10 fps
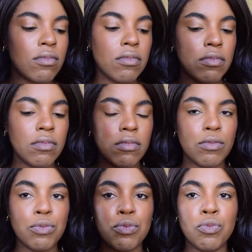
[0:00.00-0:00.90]

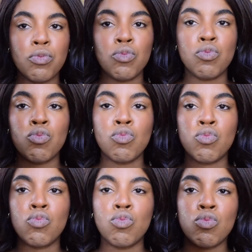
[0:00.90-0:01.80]

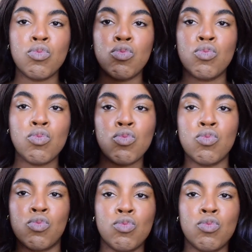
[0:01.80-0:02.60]
Nobody speaks.